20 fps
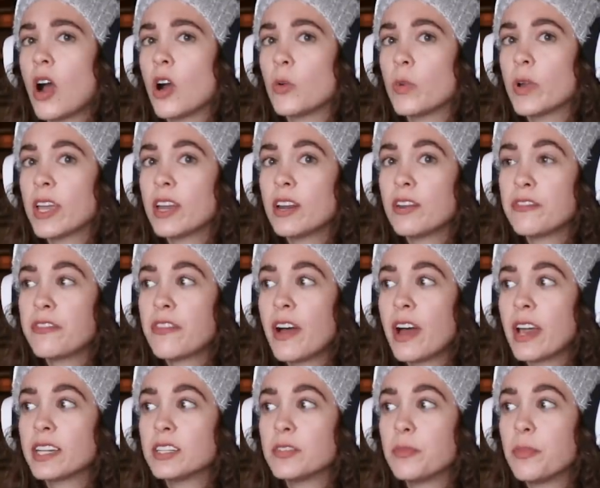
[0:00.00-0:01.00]
Are we gonna
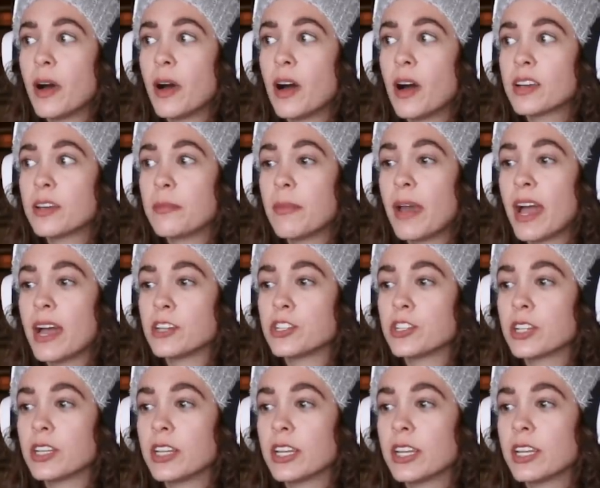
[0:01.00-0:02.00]
find Buck
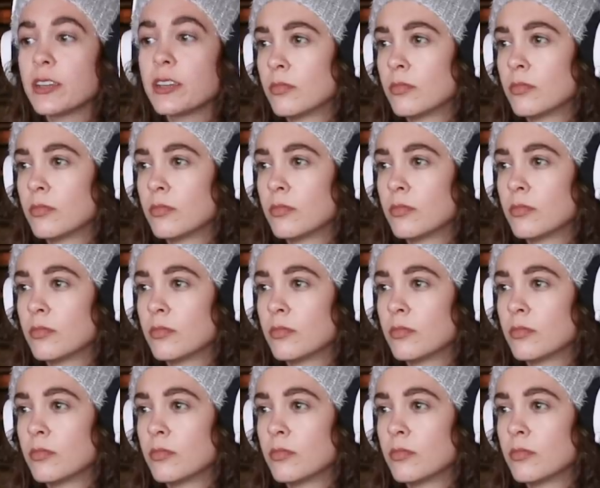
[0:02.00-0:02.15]
magically?